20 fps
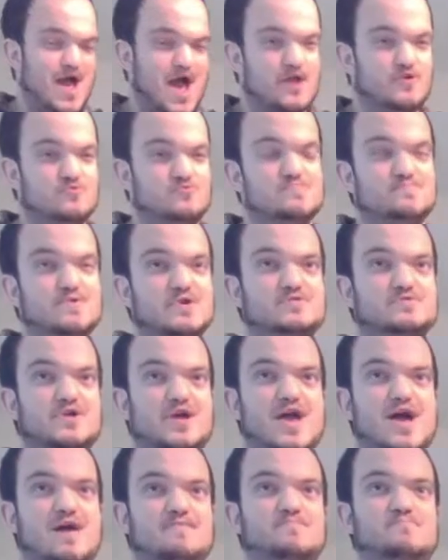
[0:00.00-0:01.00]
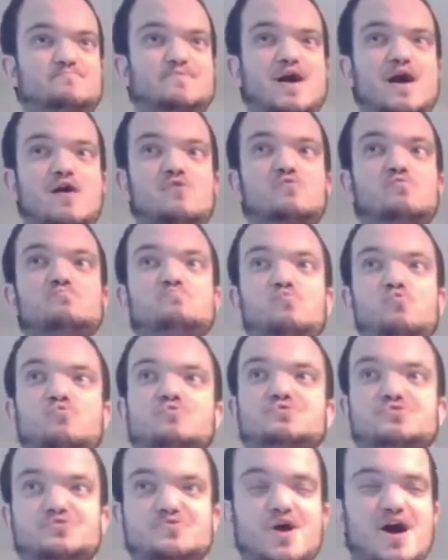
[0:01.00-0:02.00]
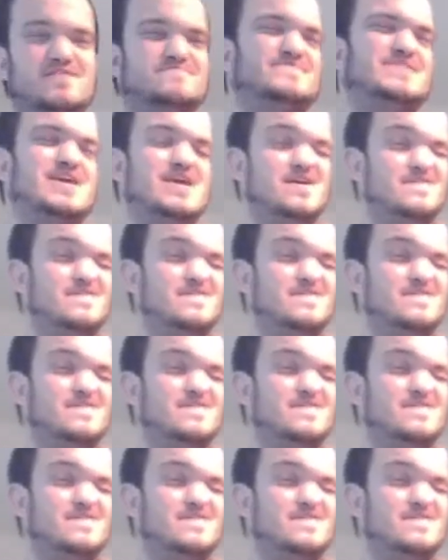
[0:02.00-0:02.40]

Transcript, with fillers: battery because they have to power more stuff